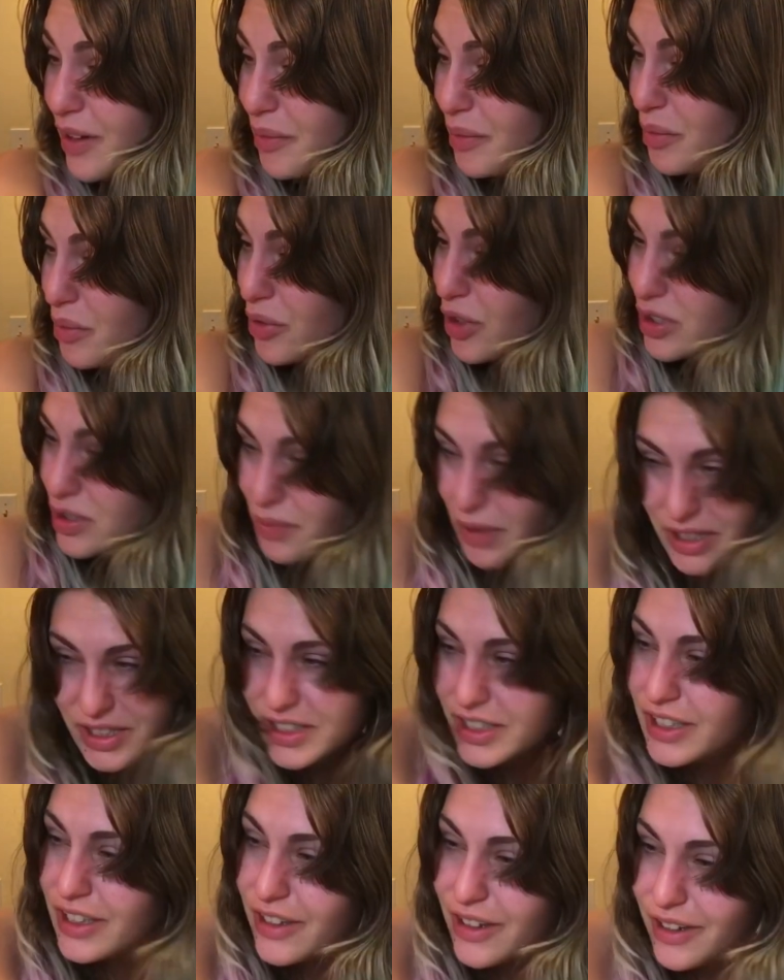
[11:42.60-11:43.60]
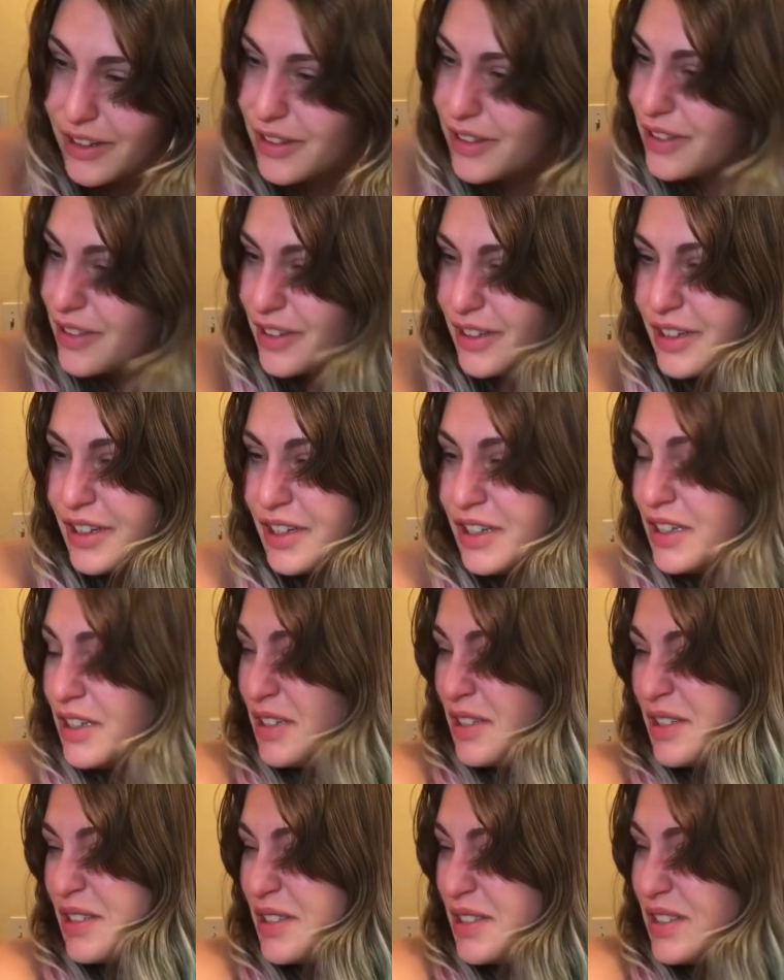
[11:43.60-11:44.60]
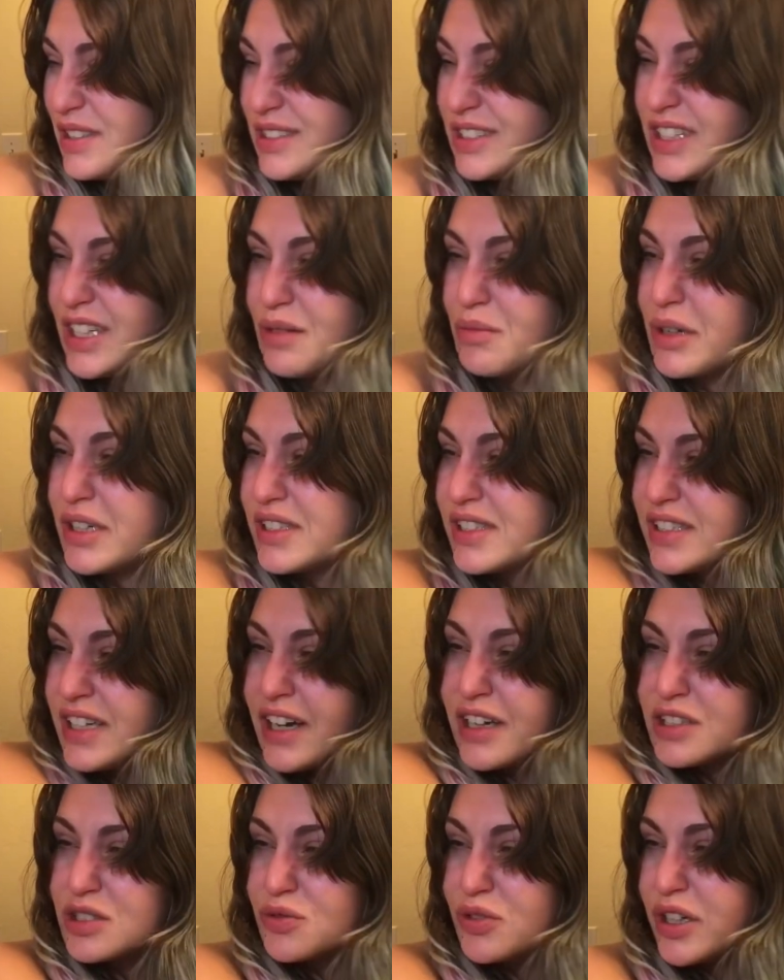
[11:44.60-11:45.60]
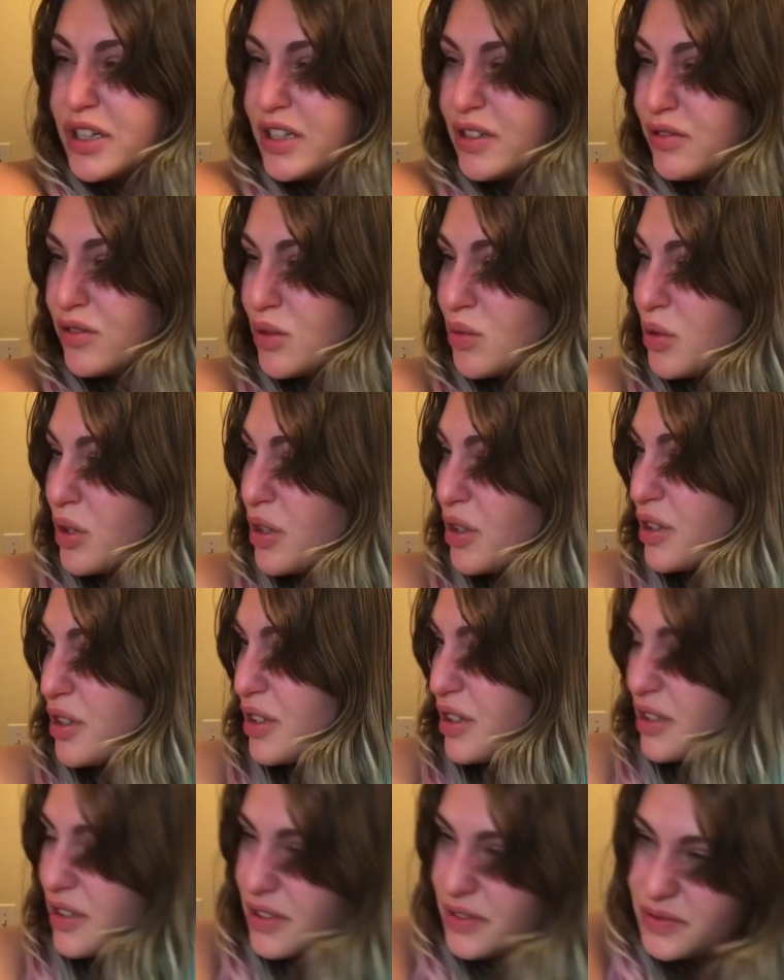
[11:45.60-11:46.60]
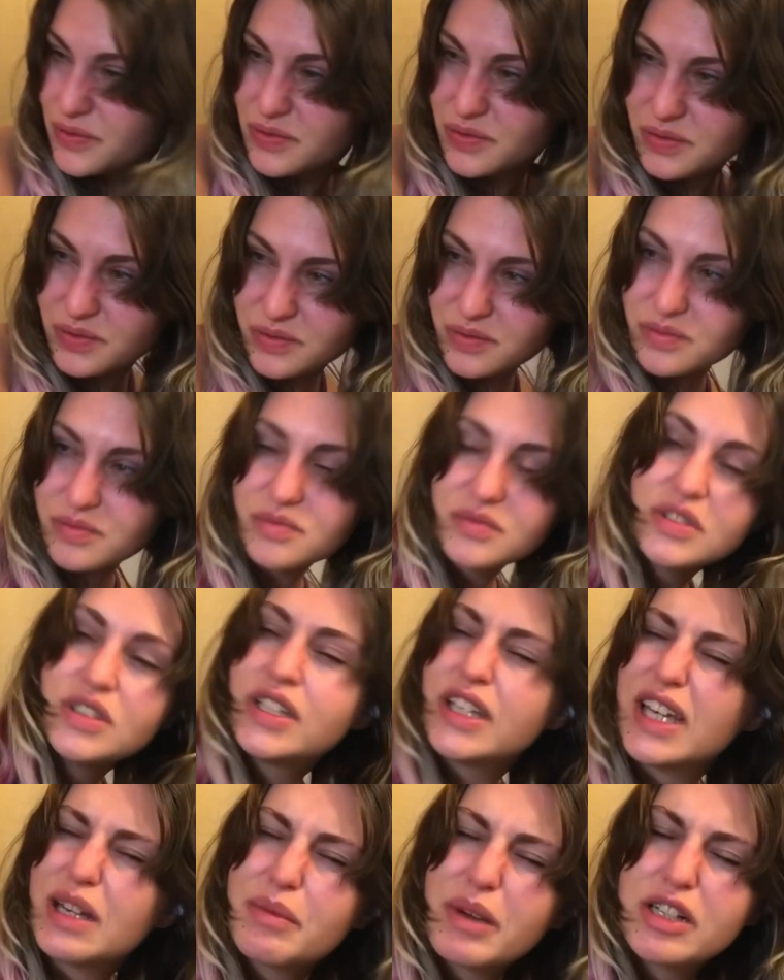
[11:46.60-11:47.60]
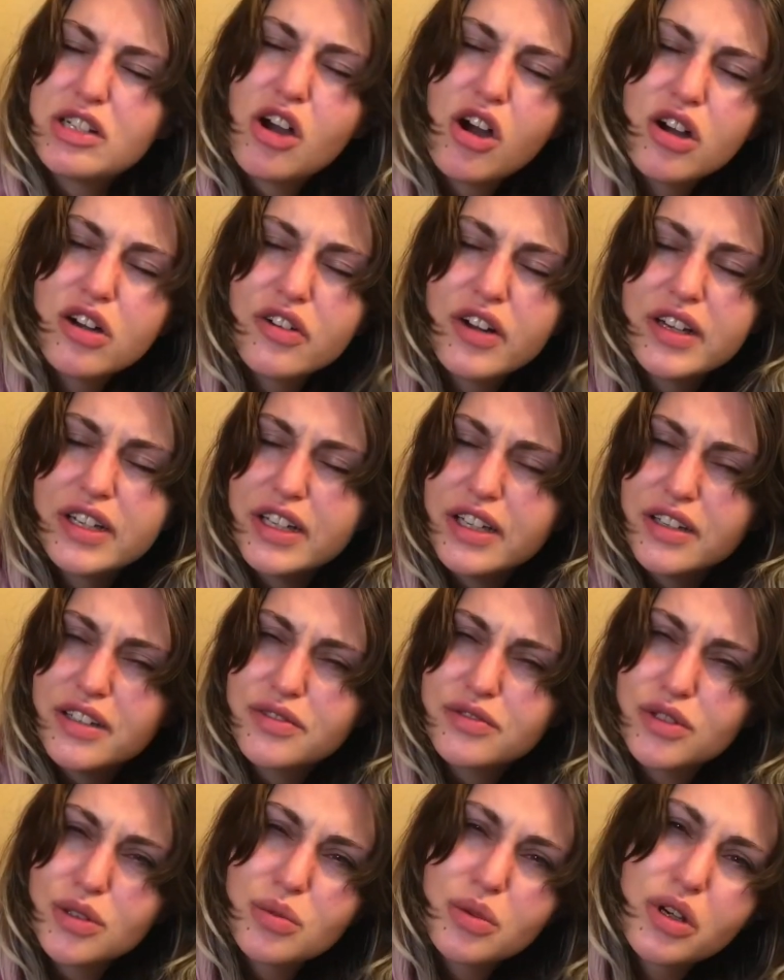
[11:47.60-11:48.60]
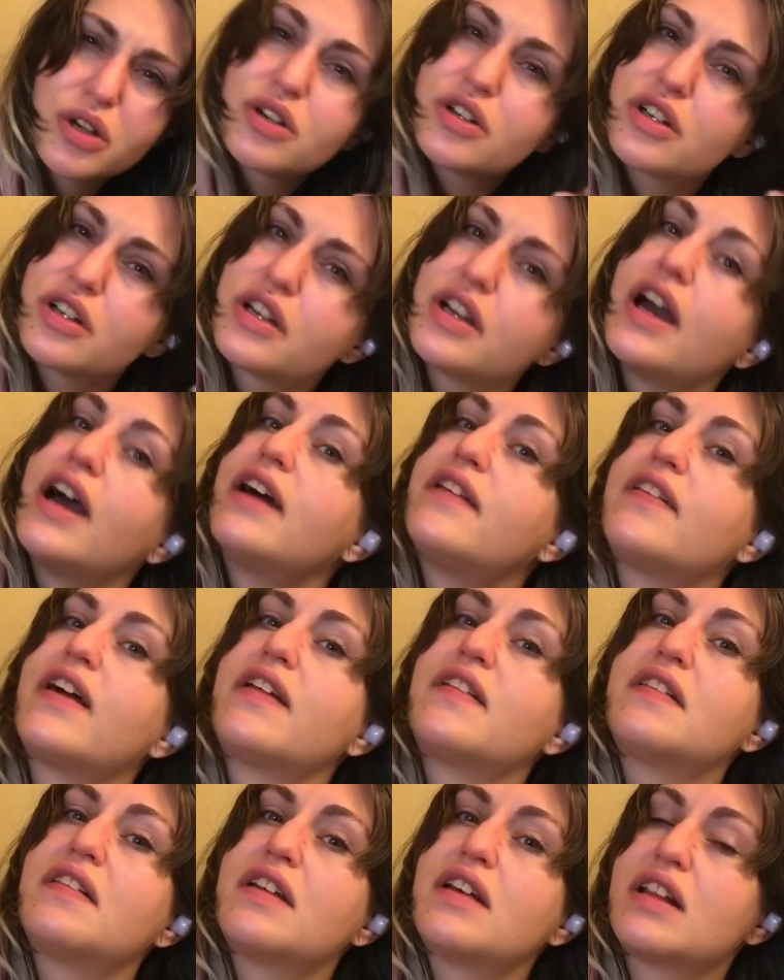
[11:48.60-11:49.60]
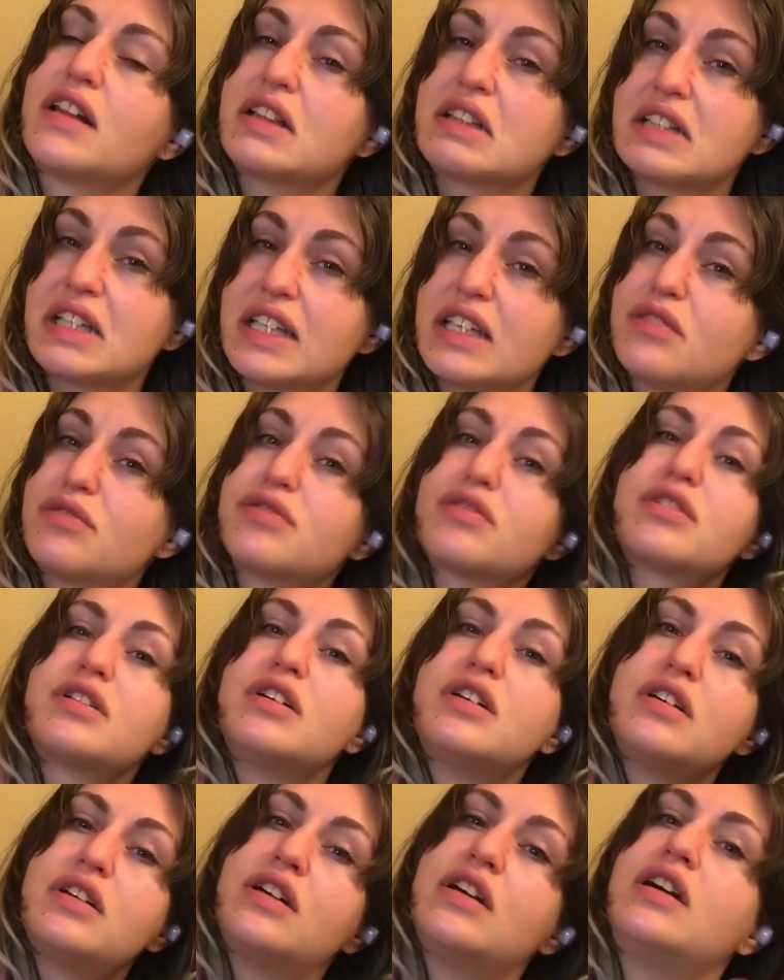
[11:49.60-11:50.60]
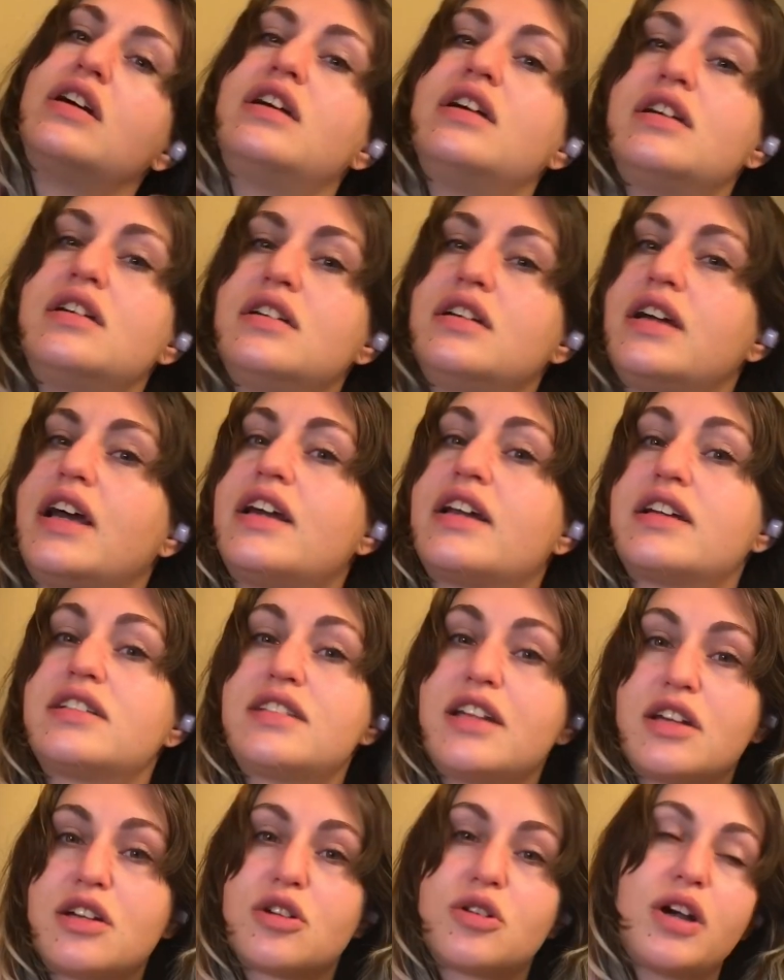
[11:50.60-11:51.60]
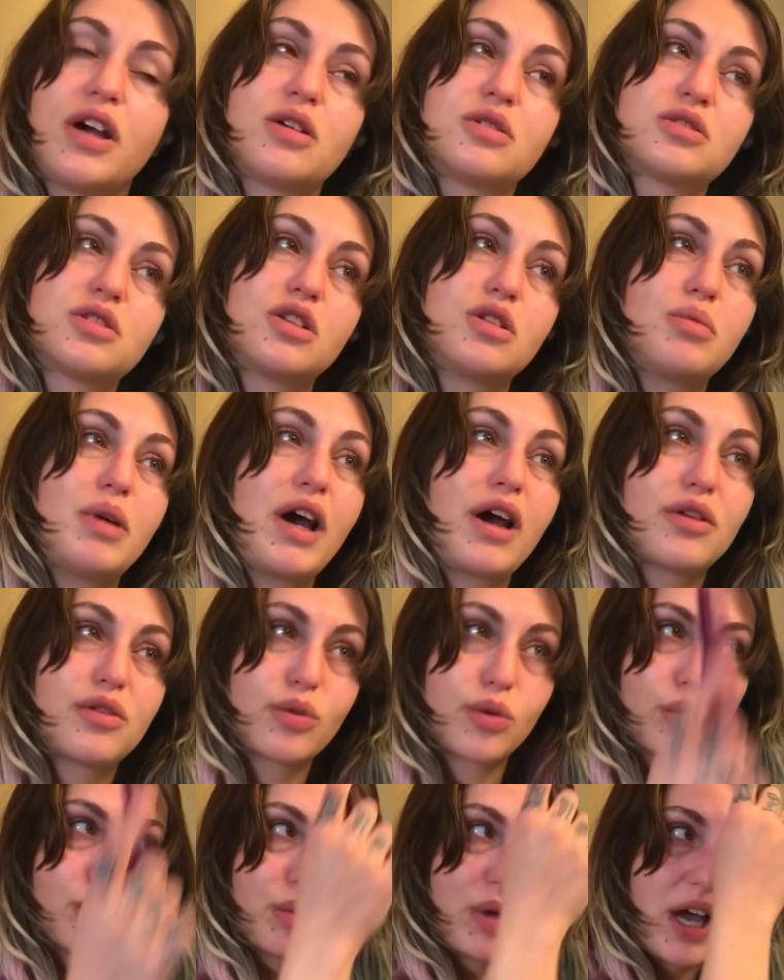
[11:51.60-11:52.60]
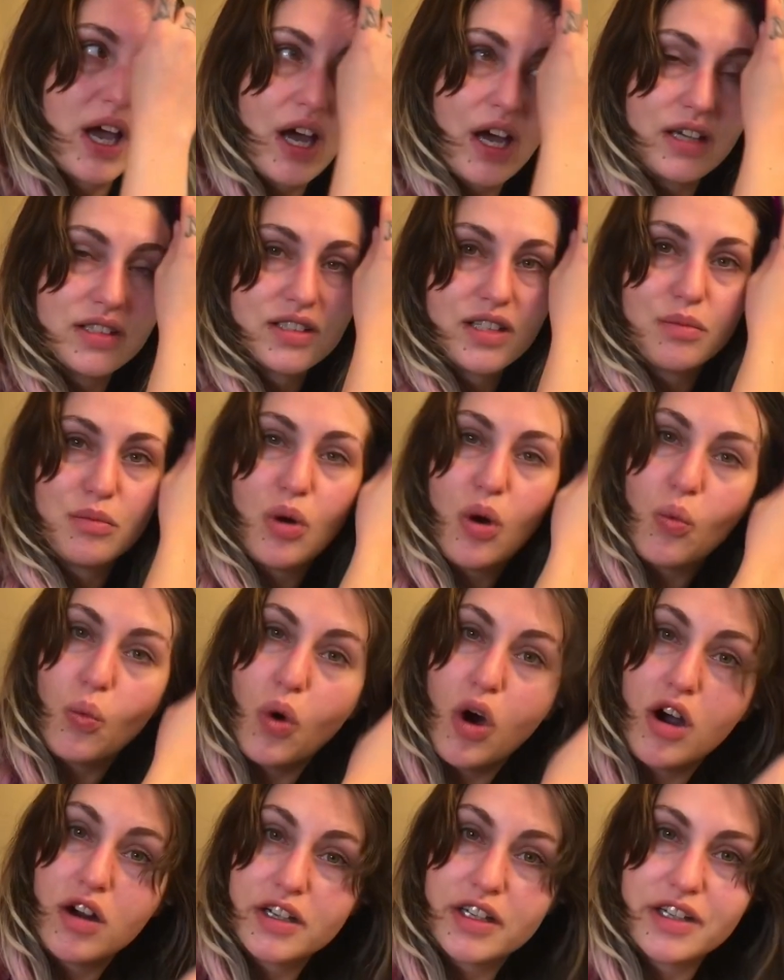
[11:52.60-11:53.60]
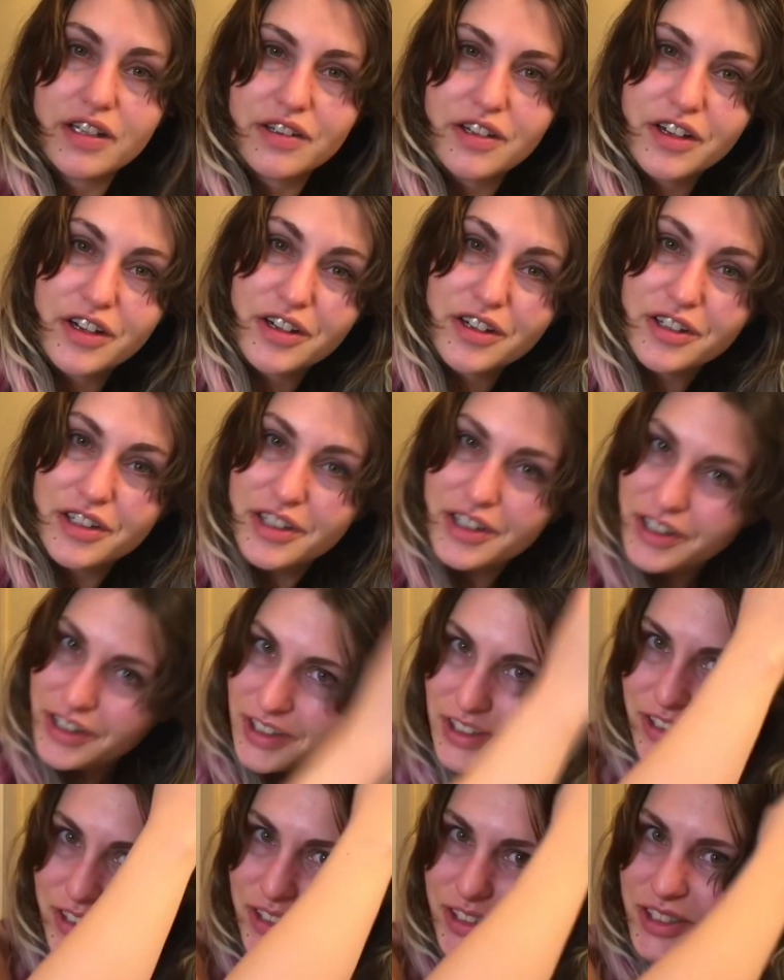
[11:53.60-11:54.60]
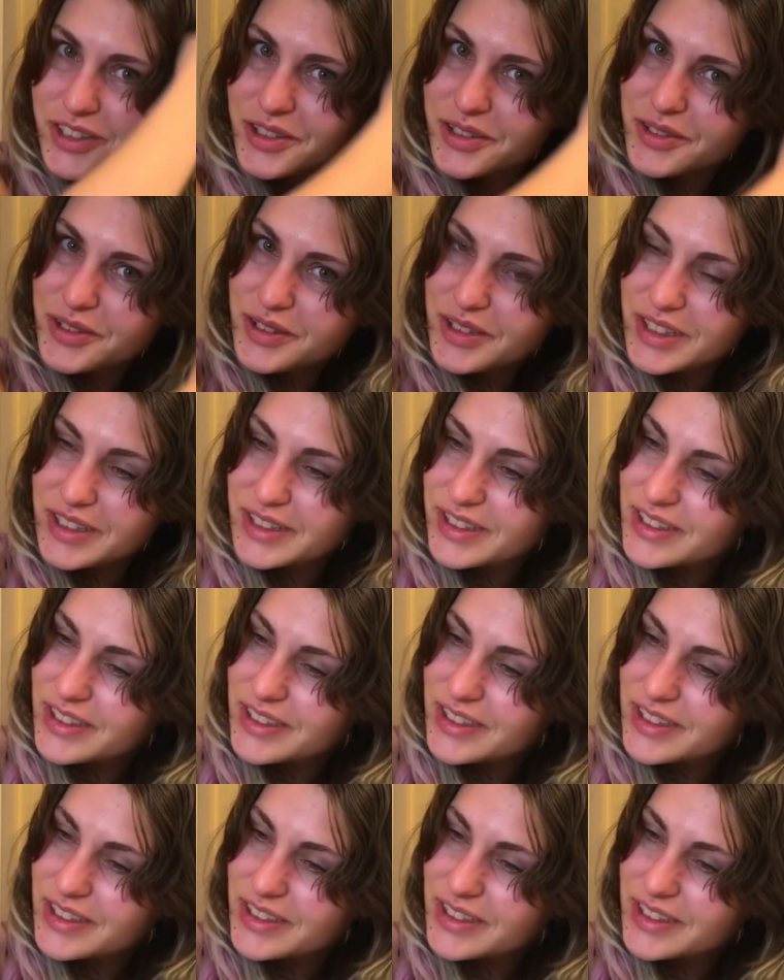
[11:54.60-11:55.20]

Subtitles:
brush my teeth, get my snacks ready for work, get my dog ready for work, and then leave. And I take her out to the bathroom as I'm walking there. So I